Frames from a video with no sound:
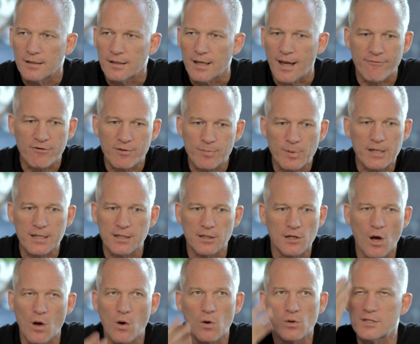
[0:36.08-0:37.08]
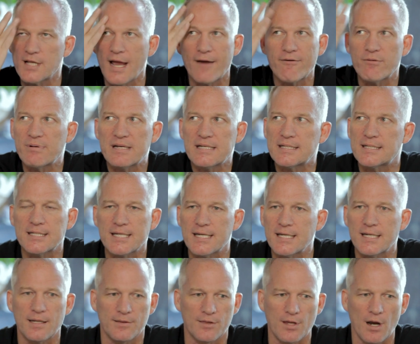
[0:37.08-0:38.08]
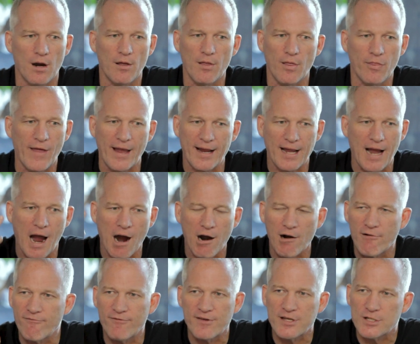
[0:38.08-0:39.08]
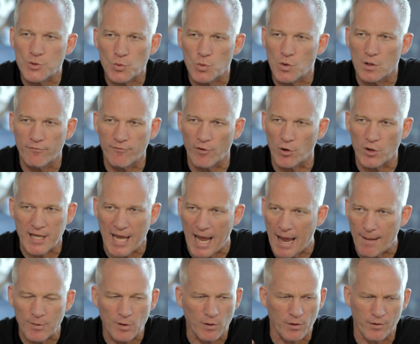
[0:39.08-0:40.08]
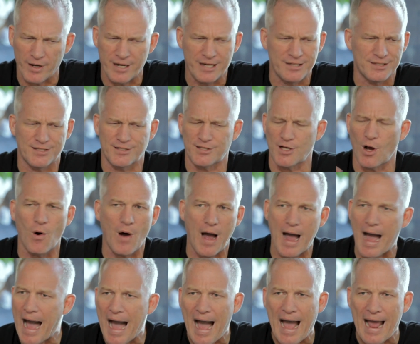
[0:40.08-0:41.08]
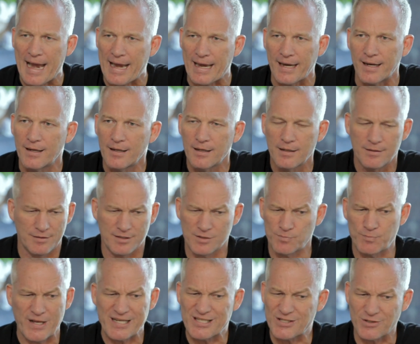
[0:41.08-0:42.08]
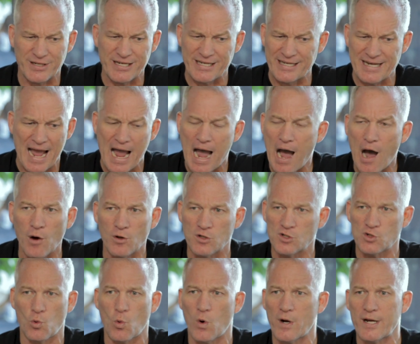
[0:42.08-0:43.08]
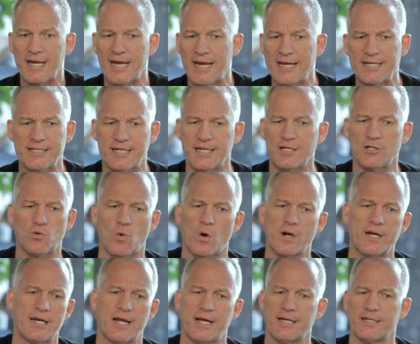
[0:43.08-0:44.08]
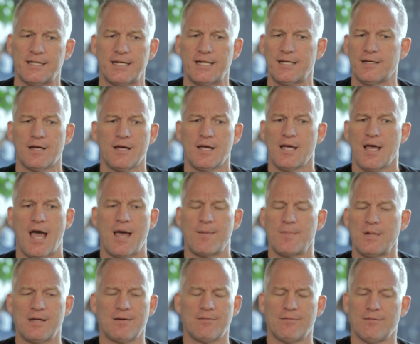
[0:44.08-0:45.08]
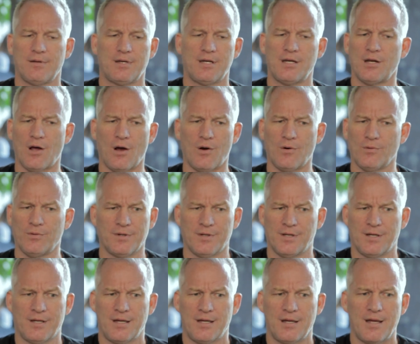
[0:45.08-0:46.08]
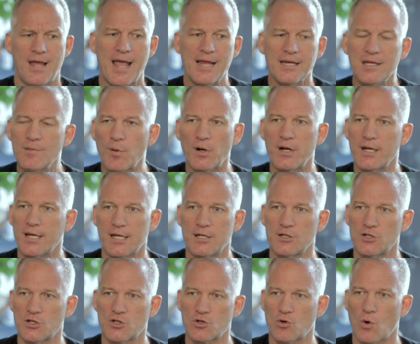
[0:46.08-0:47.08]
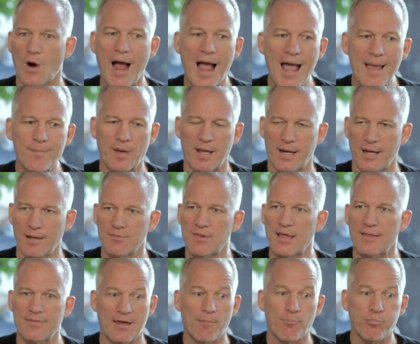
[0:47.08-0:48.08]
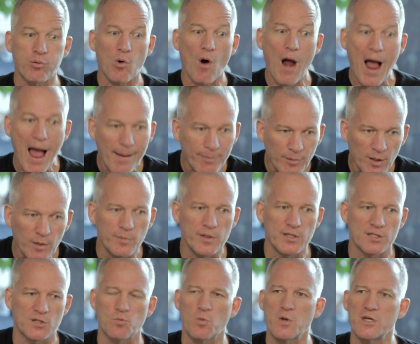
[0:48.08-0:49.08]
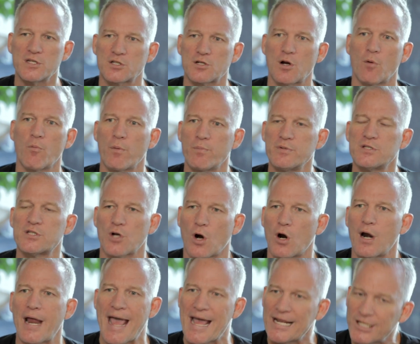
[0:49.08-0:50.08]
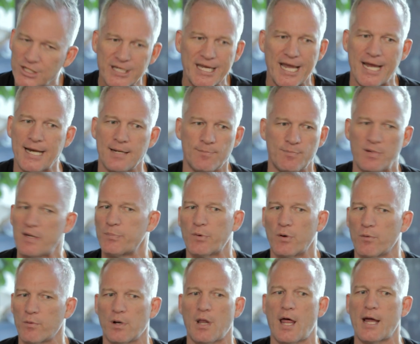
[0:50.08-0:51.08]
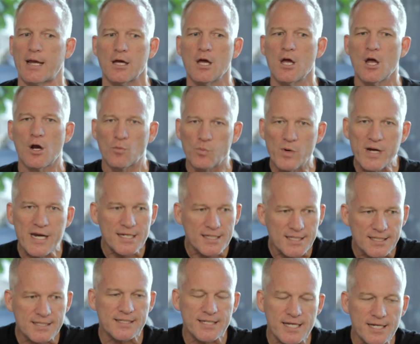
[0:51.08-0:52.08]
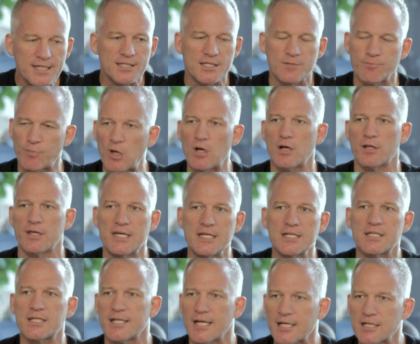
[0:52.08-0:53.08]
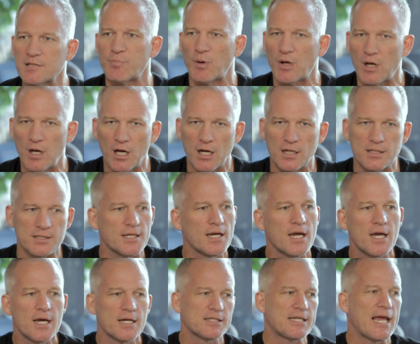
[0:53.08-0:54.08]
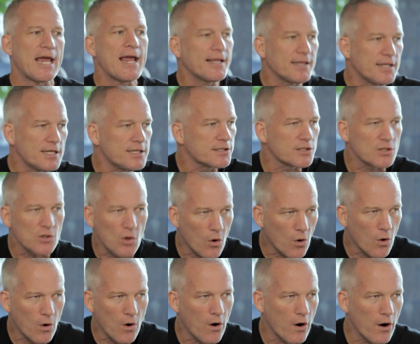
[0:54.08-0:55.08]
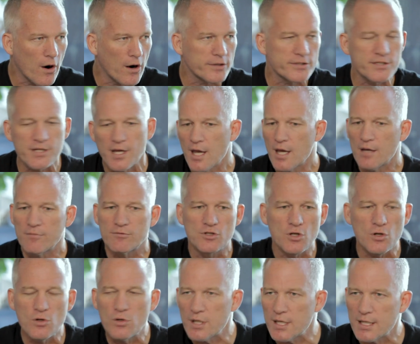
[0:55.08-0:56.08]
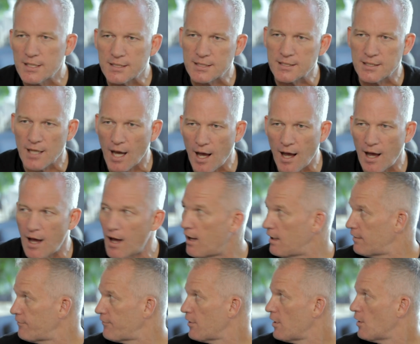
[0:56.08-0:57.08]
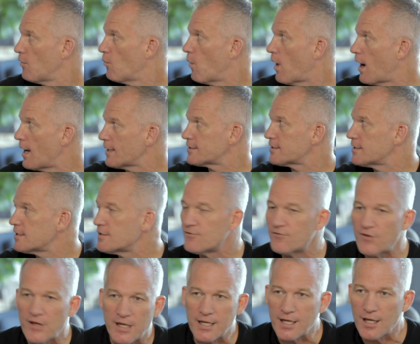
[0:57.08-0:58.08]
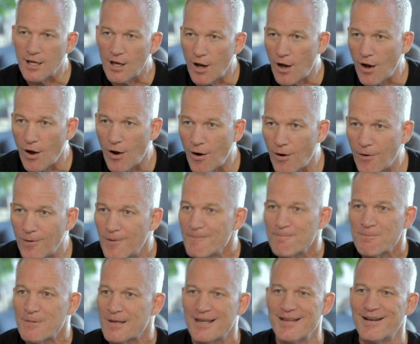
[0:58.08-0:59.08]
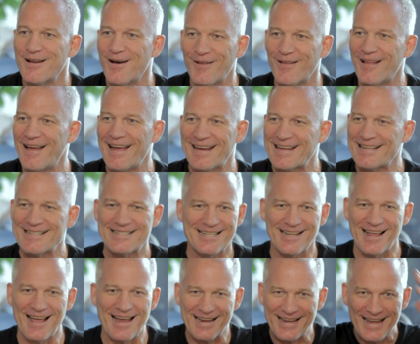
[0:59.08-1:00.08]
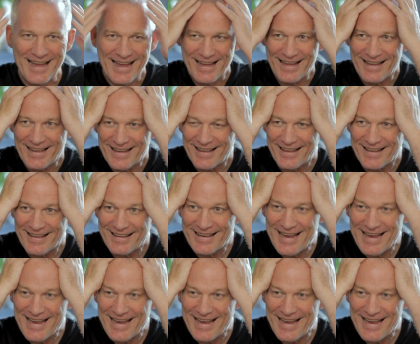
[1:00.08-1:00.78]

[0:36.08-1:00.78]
Everybody knows, everybody's seen it. They're, like, our visual vocabulary is so high, especially now, twenty eighteen, twenty nineteen. I mean, you know, anybody can describe it. The, the problem is we st- when we start educating people, we're like, read six book, these six books, take this course, do this stuff, watch this video. You know, like, it's like... But not this video.